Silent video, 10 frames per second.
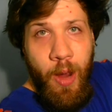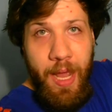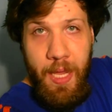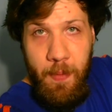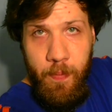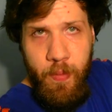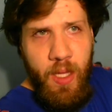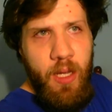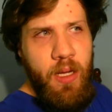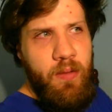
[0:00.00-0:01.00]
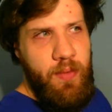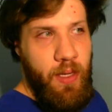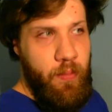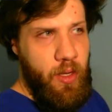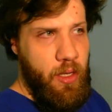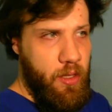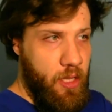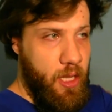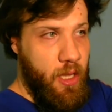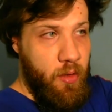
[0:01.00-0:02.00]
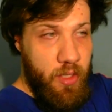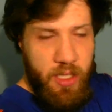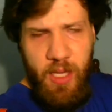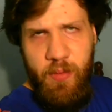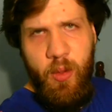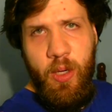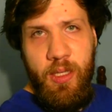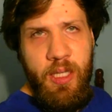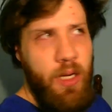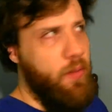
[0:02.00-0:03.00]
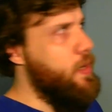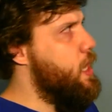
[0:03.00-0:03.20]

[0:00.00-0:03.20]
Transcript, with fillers: away from the receiver itself.